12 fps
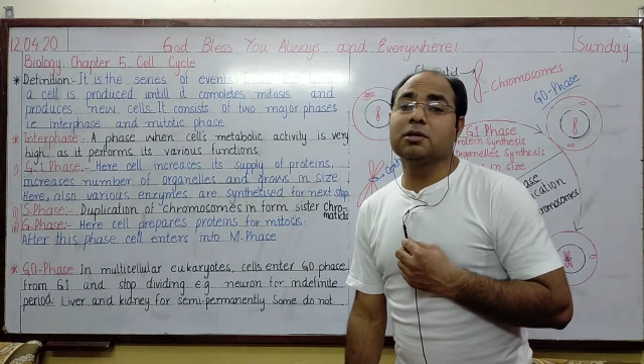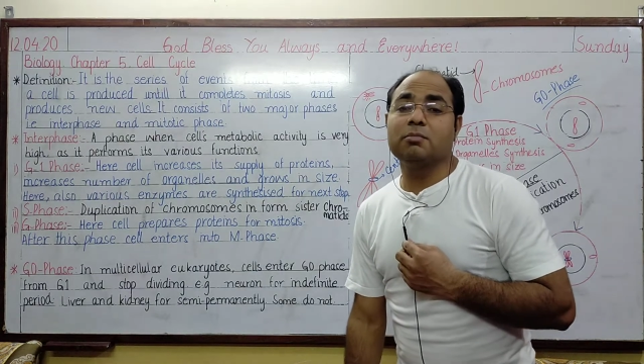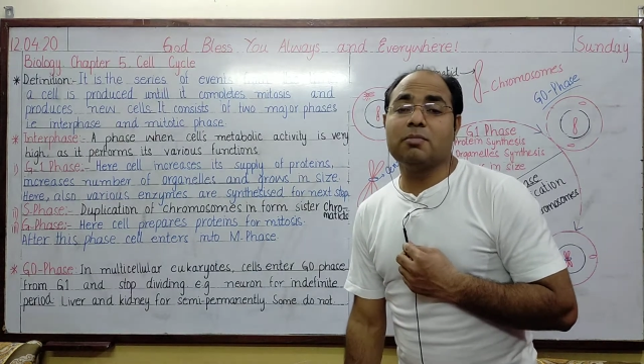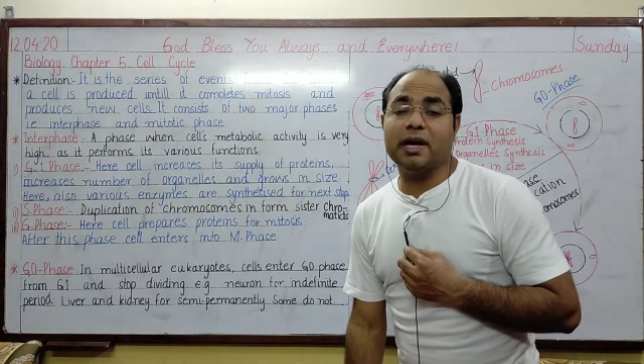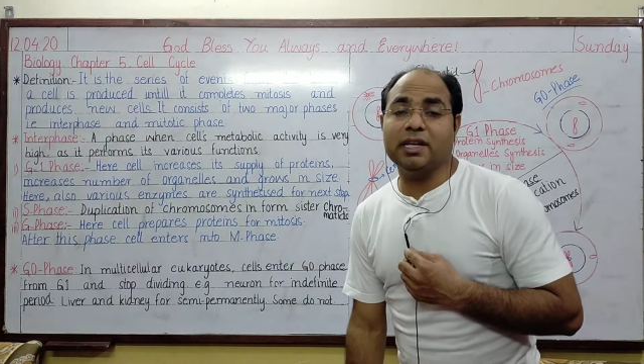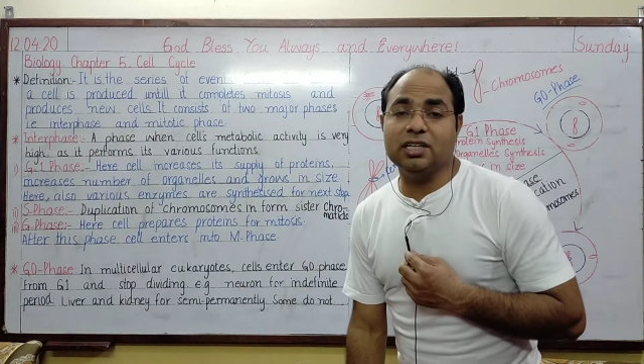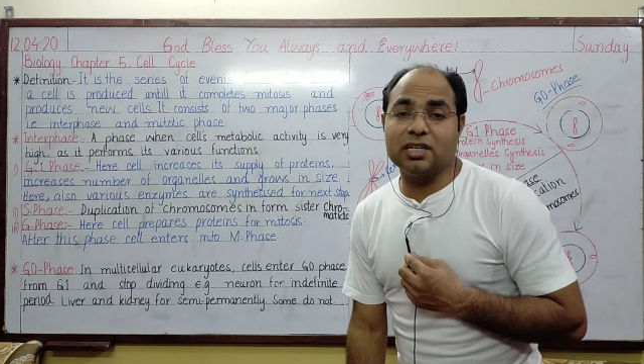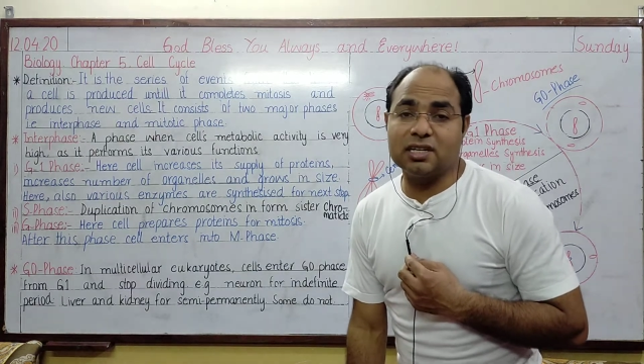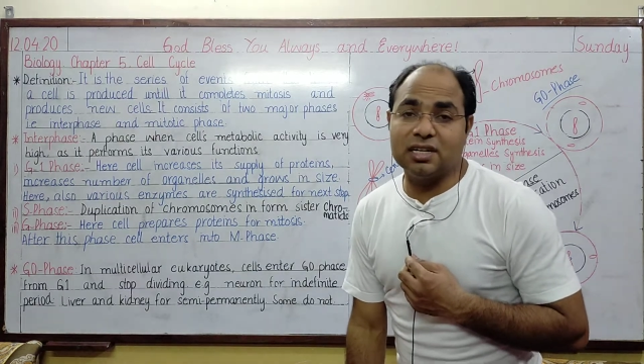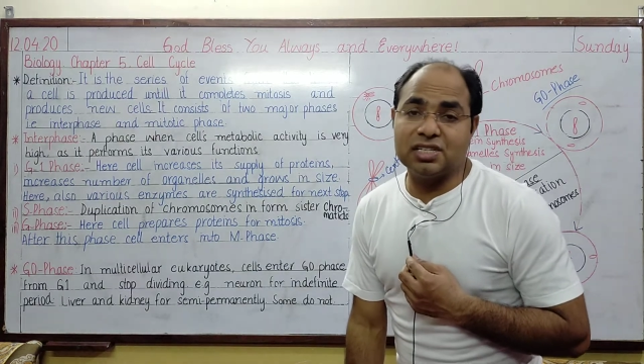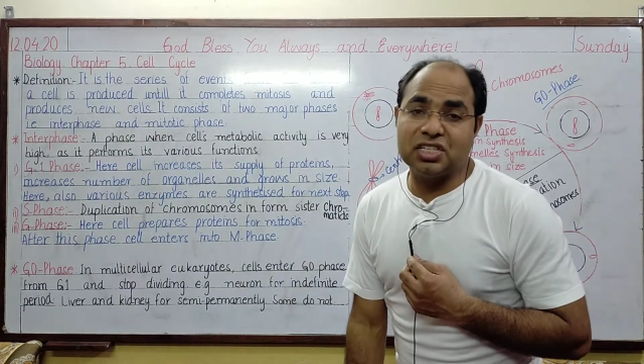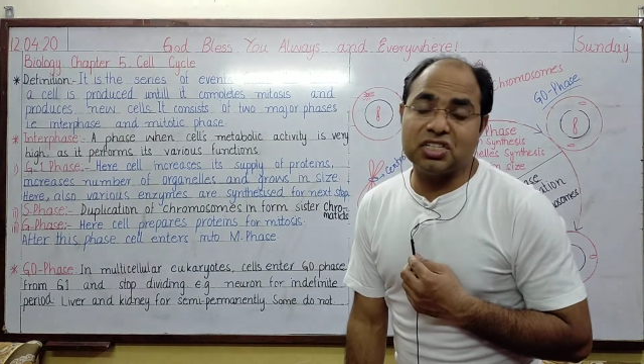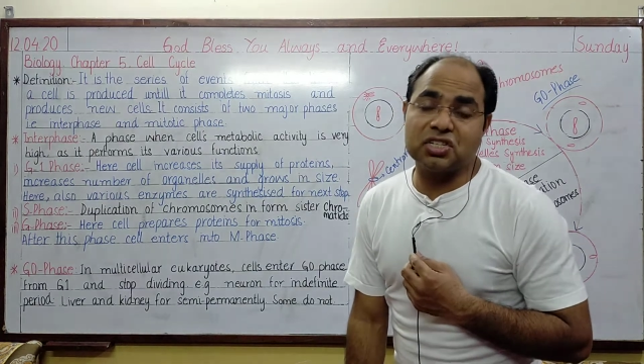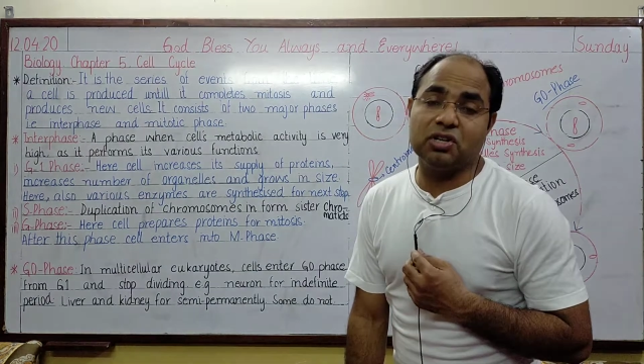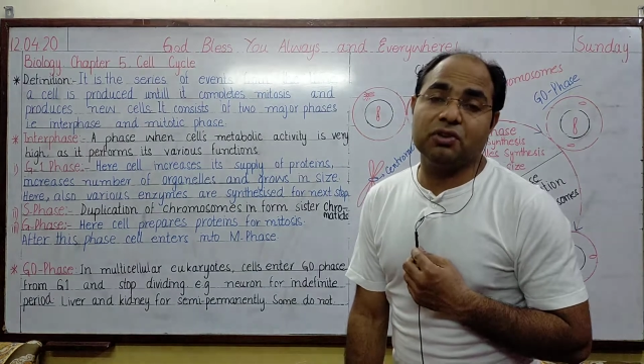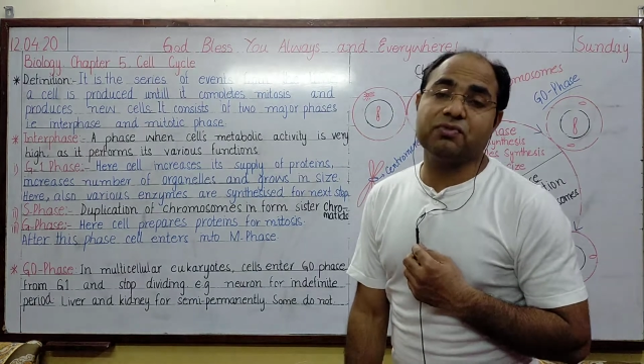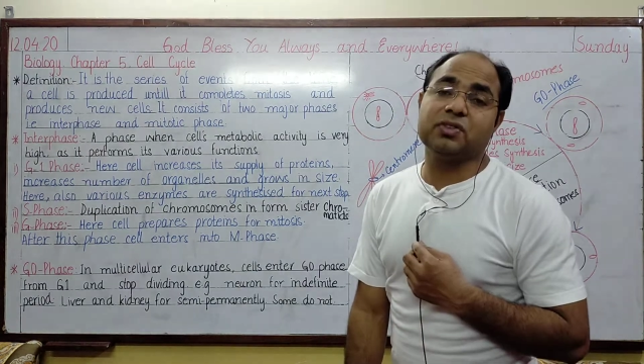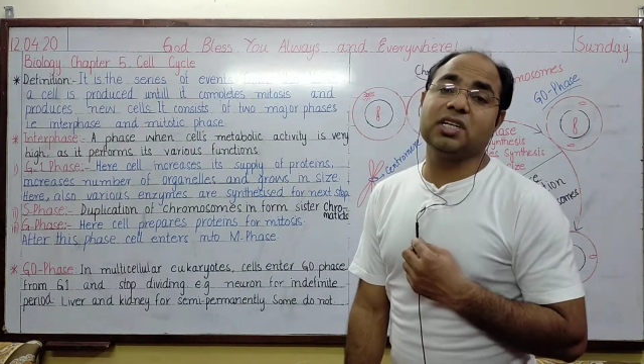my dear, consisted
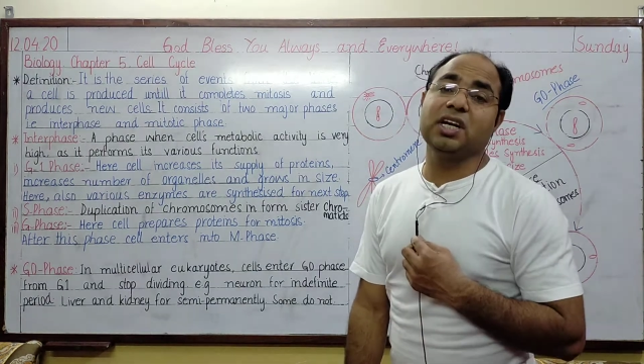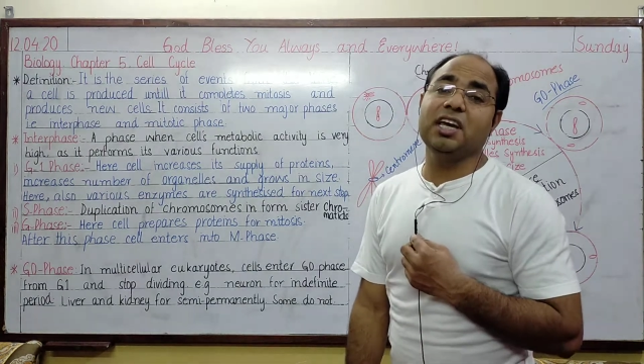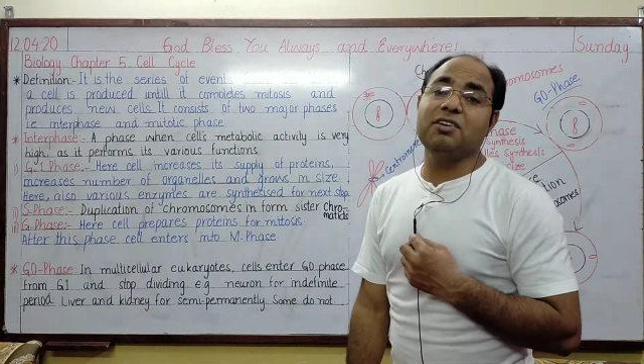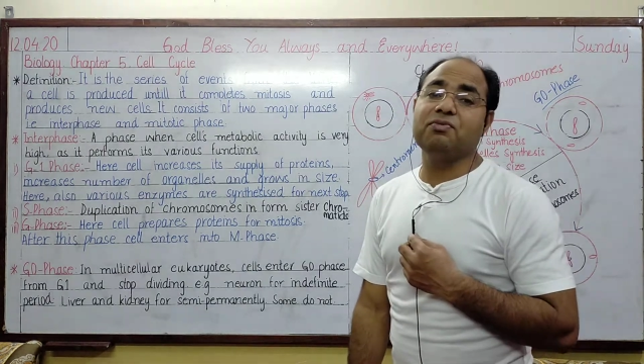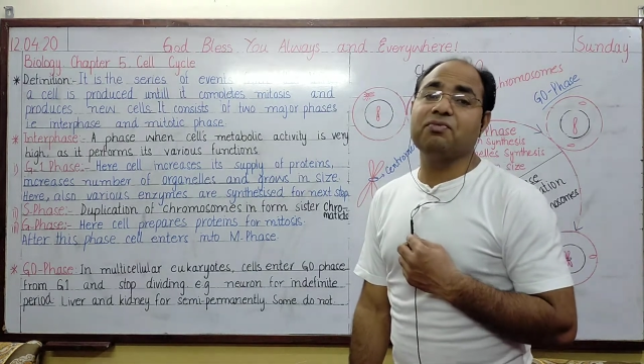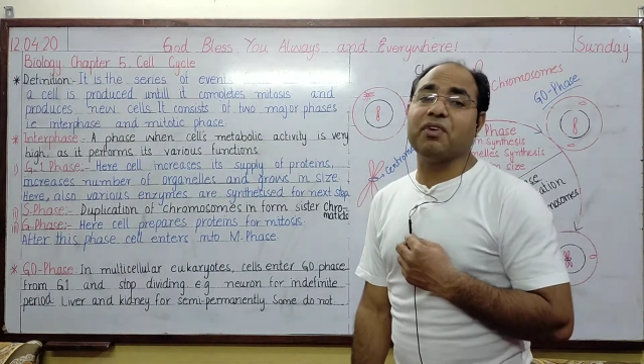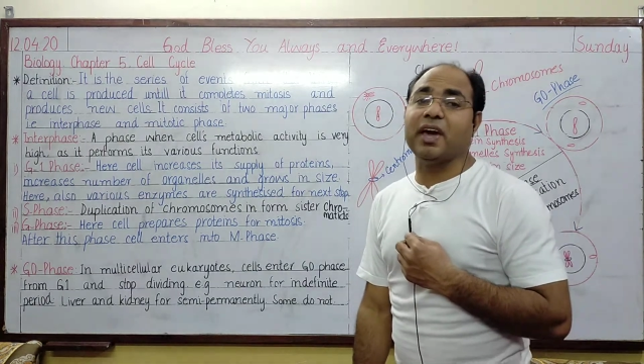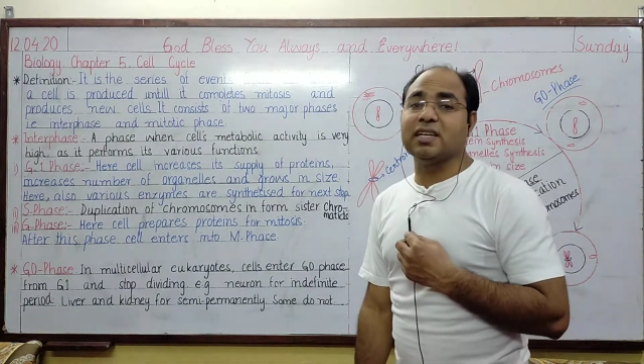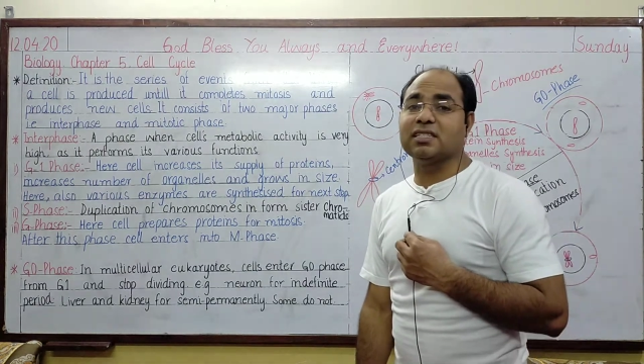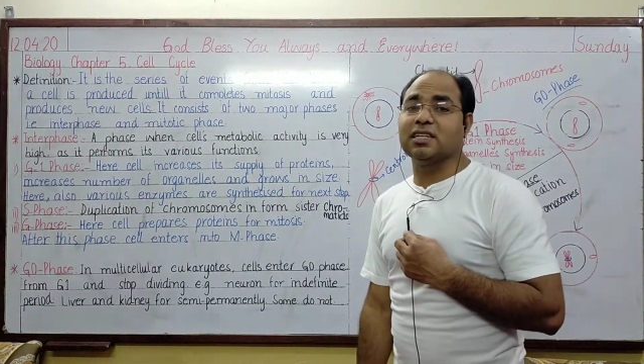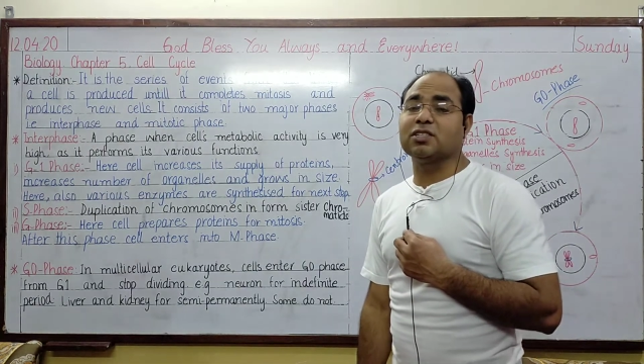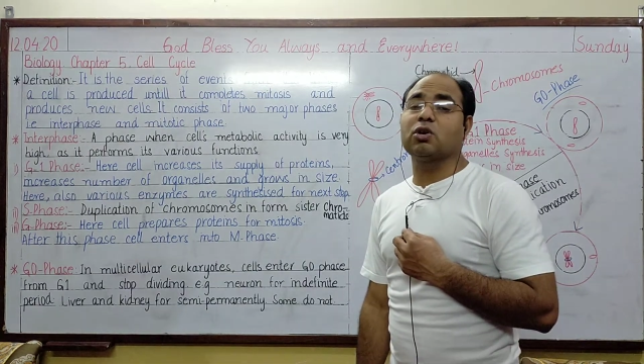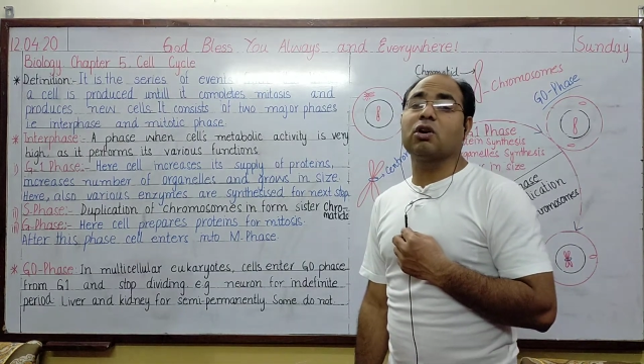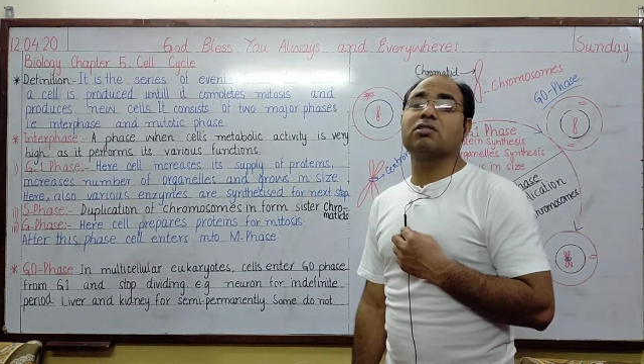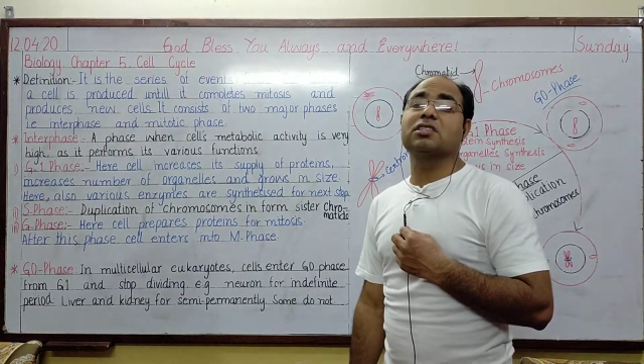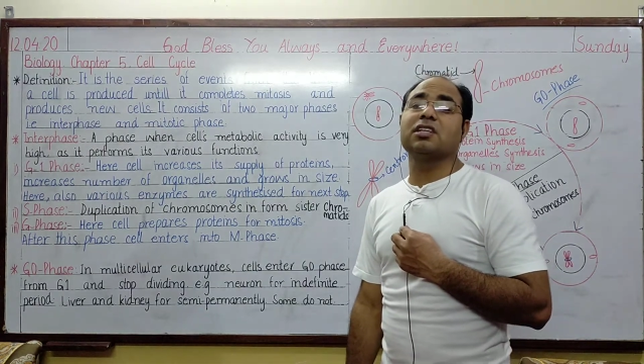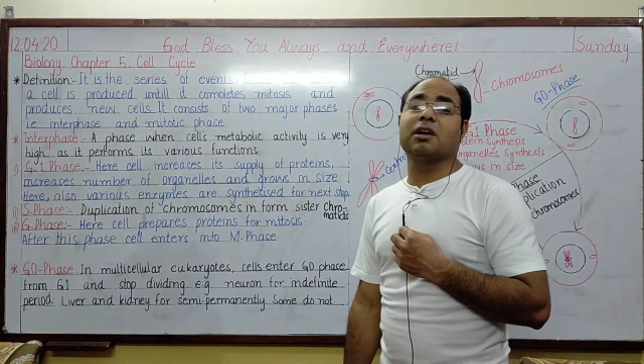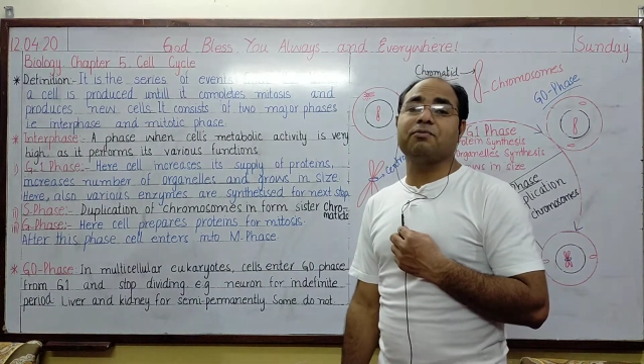of three phases or
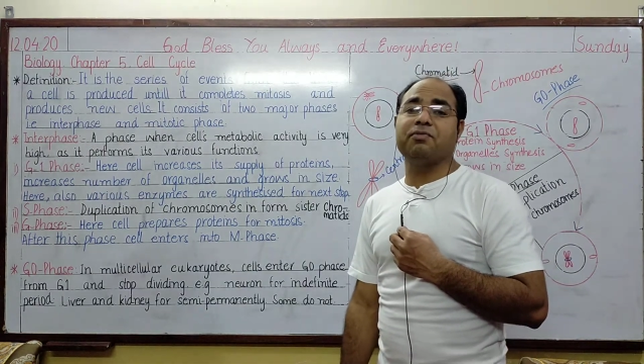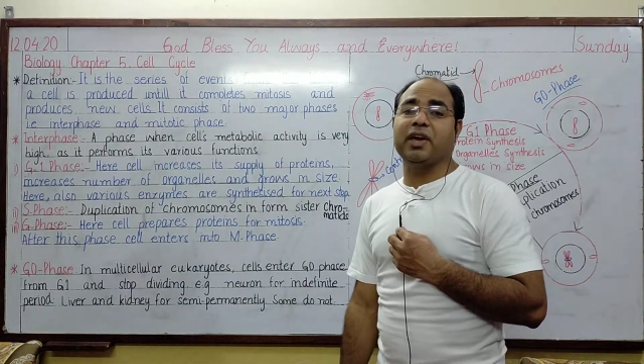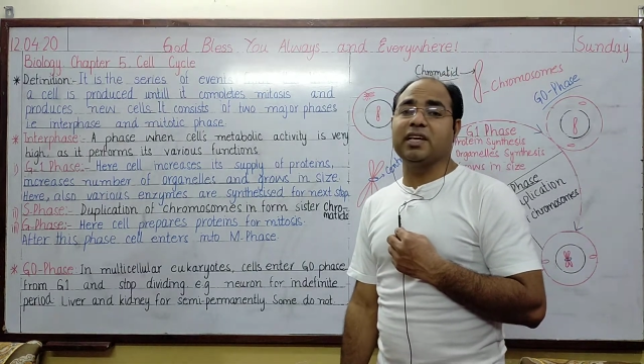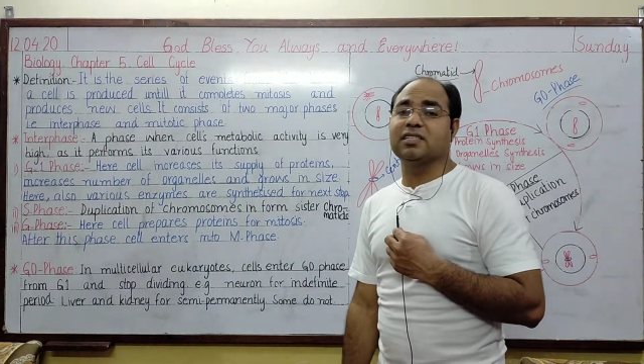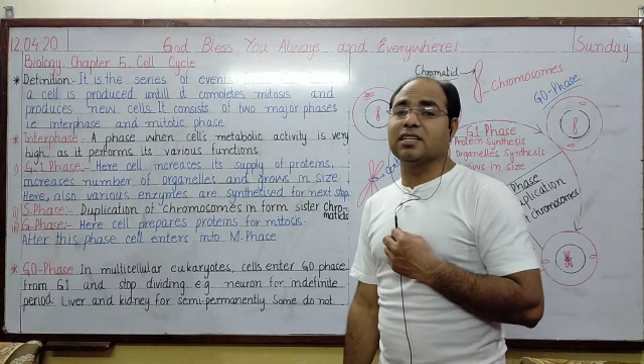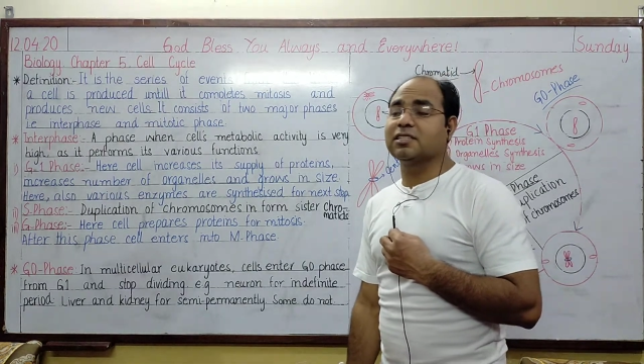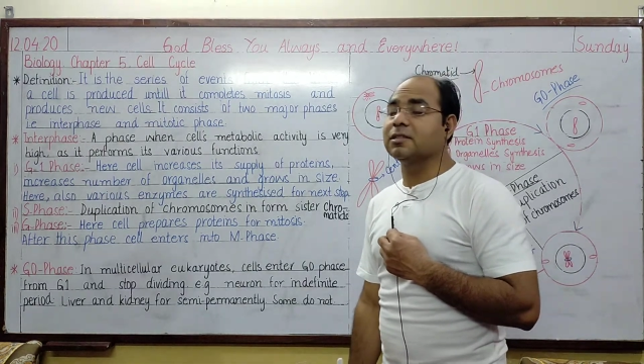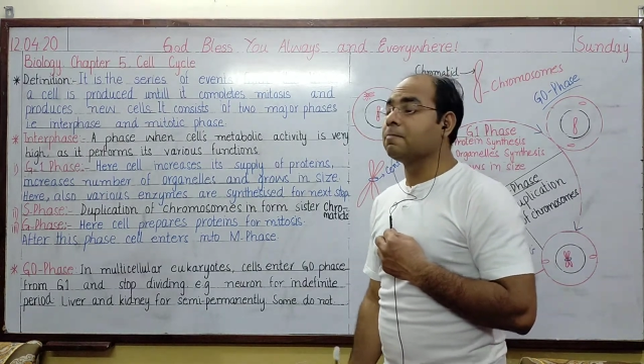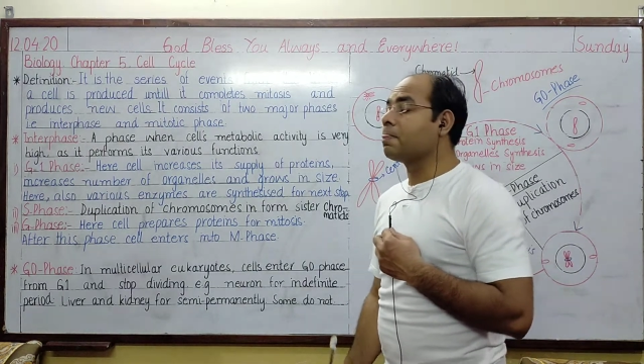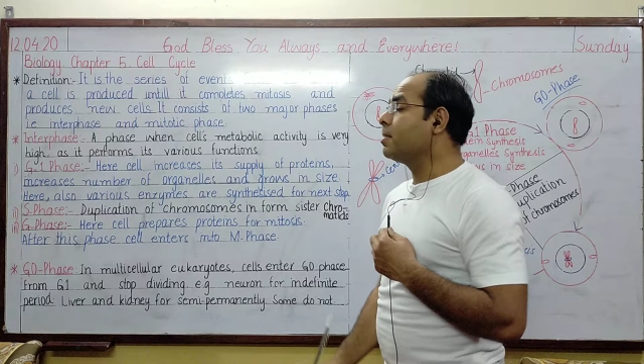sub-phases.